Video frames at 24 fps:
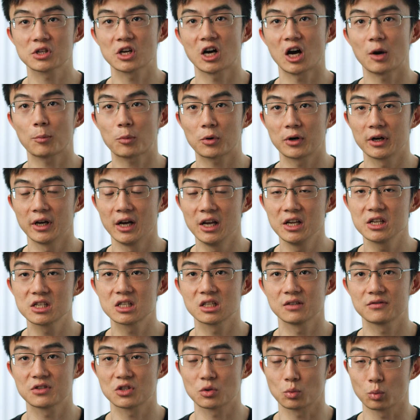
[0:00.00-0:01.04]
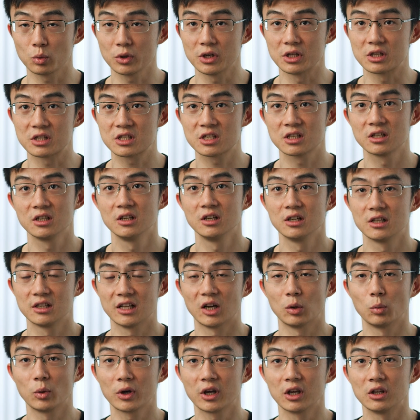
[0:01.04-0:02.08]
comprehensive suite
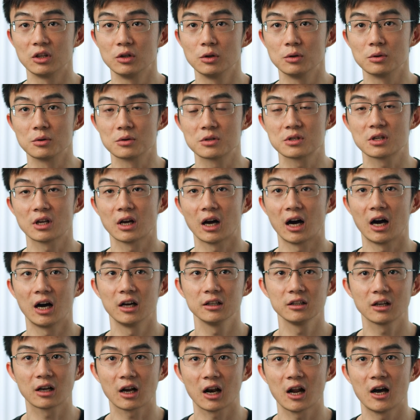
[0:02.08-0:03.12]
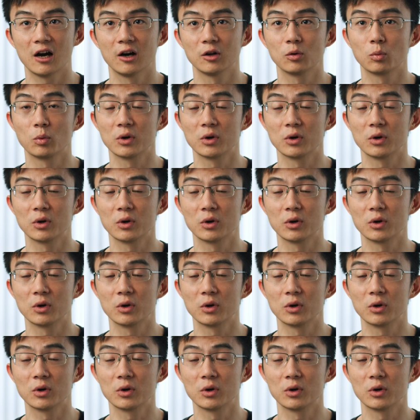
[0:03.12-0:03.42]
that we can use on the cloud